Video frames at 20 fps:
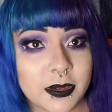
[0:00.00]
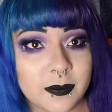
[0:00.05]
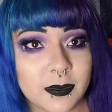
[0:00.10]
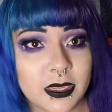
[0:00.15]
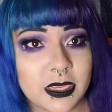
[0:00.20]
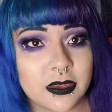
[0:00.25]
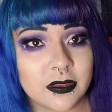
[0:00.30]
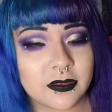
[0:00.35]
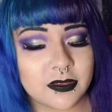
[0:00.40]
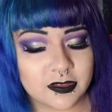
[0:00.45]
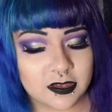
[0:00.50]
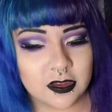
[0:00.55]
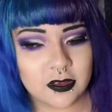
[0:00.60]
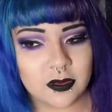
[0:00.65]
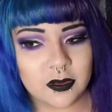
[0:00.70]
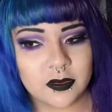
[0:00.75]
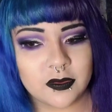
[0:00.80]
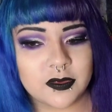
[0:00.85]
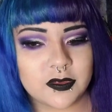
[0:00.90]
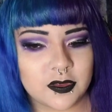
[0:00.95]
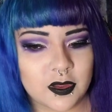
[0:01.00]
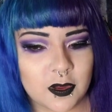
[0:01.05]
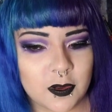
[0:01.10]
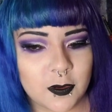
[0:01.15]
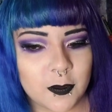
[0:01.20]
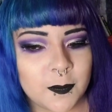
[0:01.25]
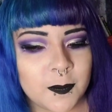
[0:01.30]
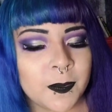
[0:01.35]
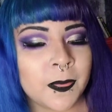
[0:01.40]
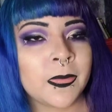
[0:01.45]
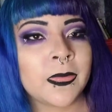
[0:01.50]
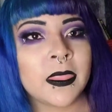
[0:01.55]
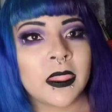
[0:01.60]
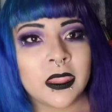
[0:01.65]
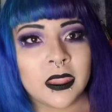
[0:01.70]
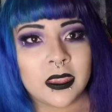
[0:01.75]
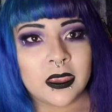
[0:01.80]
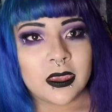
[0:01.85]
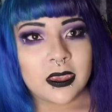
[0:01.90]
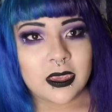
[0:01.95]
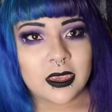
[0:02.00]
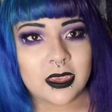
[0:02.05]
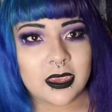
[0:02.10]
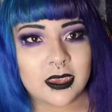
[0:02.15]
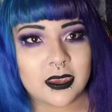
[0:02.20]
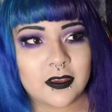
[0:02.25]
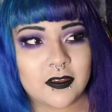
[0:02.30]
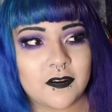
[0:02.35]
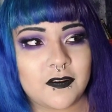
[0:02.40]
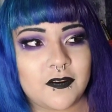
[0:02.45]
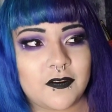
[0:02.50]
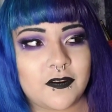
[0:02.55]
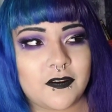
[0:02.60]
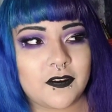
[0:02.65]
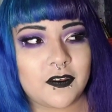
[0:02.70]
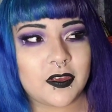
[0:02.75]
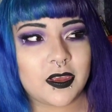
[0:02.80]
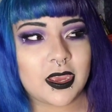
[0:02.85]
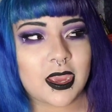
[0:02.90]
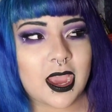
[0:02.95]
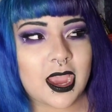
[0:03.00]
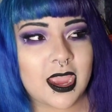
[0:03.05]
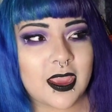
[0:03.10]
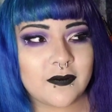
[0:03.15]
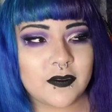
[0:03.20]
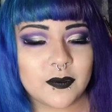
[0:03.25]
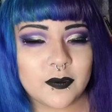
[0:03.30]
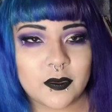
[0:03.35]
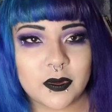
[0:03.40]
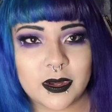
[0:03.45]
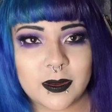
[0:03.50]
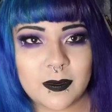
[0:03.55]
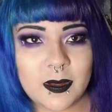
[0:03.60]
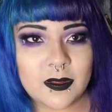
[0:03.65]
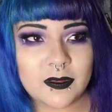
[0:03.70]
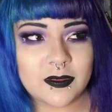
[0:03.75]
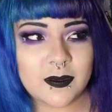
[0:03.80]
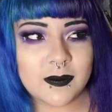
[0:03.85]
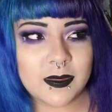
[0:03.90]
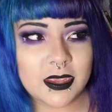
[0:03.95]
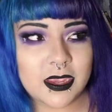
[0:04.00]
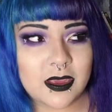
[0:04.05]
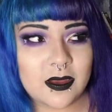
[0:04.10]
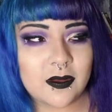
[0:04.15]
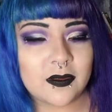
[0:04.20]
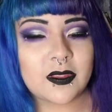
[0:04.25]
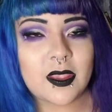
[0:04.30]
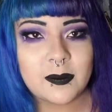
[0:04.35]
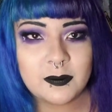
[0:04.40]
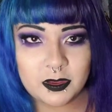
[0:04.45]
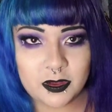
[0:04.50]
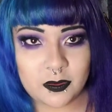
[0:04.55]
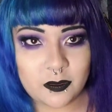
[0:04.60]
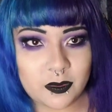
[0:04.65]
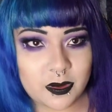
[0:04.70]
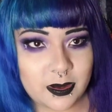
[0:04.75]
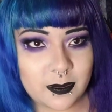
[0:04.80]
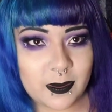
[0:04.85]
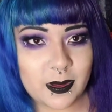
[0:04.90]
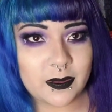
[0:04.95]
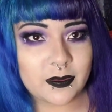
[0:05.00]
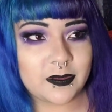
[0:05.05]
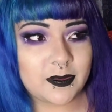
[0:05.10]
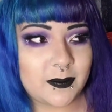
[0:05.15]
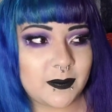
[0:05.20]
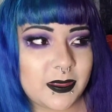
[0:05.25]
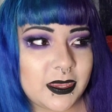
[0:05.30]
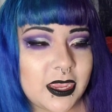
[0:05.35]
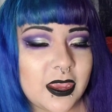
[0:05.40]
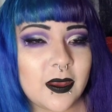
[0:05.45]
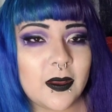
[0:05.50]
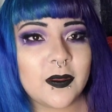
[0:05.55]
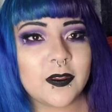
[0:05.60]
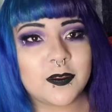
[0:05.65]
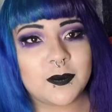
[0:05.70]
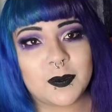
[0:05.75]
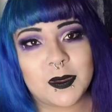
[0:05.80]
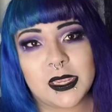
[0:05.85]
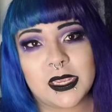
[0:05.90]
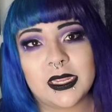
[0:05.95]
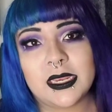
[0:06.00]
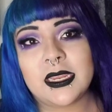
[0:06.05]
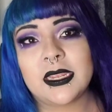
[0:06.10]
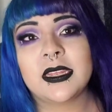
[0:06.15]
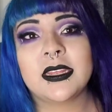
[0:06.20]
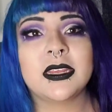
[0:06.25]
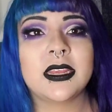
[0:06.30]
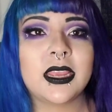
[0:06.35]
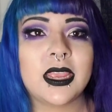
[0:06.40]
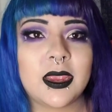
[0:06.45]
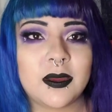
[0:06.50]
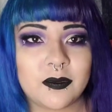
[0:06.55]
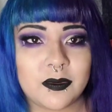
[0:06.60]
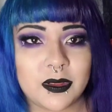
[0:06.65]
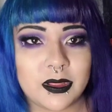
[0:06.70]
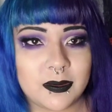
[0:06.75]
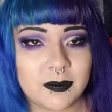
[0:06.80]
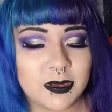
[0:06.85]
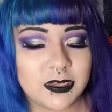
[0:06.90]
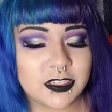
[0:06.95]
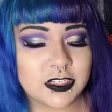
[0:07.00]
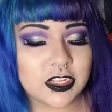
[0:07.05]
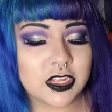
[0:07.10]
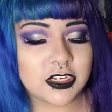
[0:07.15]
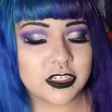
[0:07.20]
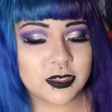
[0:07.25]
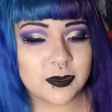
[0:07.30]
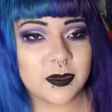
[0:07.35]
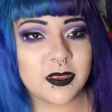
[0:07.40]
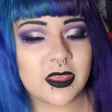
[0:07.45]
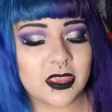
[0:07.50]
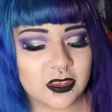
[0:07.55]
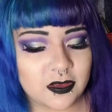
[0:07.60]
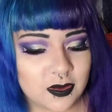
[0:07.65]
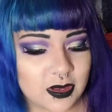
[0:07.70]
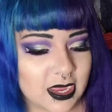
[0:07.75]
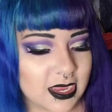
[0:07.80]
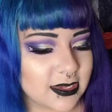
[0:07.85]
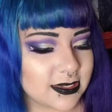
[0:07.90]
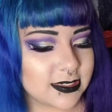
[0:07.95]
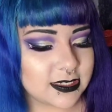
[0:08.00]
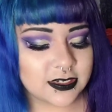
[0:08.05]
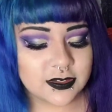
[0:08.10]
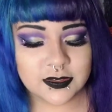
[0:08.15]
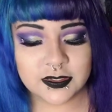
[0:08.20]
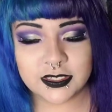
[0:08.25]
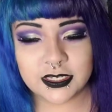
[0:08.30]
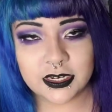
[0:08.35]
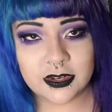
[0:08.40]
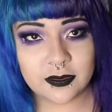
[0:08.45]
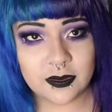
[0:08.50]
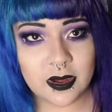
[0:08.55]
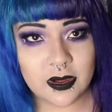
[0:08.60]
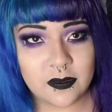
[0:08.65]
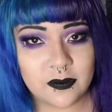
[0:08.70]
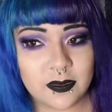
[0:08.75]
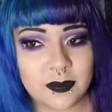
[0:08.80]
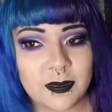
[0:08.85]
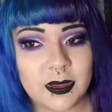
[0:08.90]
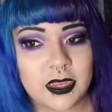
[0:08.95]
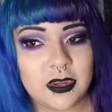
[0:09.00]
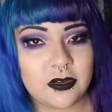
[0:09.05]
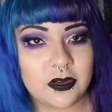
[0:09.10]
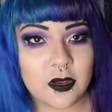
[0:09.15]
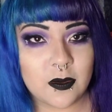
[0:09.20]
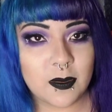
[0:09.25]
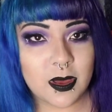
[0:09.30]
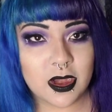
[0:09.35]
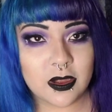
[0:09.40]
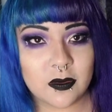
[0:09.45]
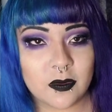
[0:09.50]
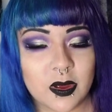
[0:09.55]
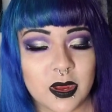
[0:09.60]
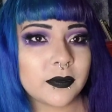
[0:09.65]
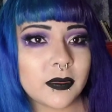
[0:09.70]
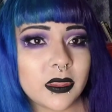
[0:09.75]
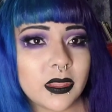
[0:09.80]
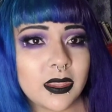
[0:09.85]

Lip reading: to me still. So if I have to worry about something else, I'm gonna worry about something else, but it really means a lot to me that you guys still stick around with me no matter what.